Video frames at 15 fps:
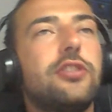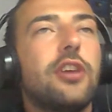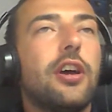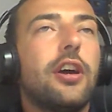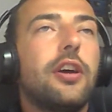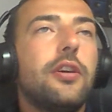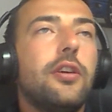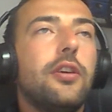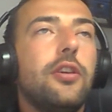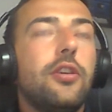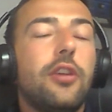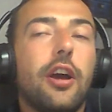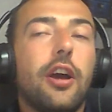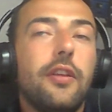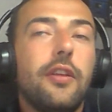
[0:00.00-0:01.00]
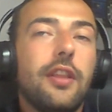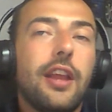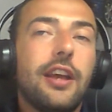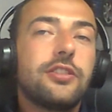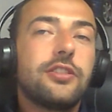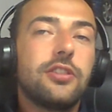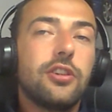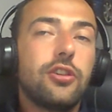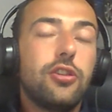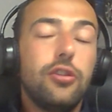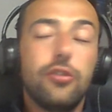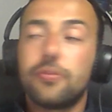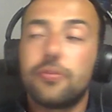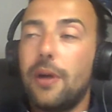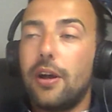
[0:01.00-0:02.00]
So, you know, there's a
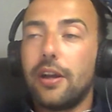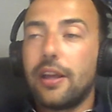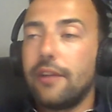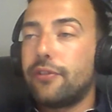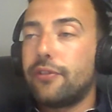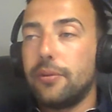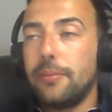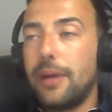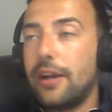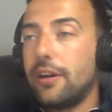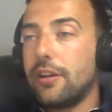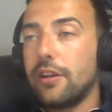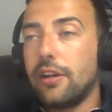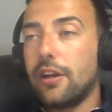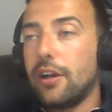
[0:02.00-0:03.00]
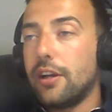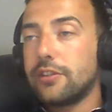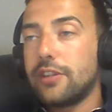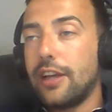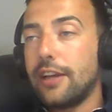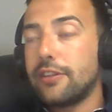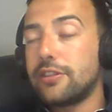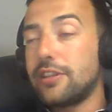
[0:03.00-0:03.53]
huge market for American cars now.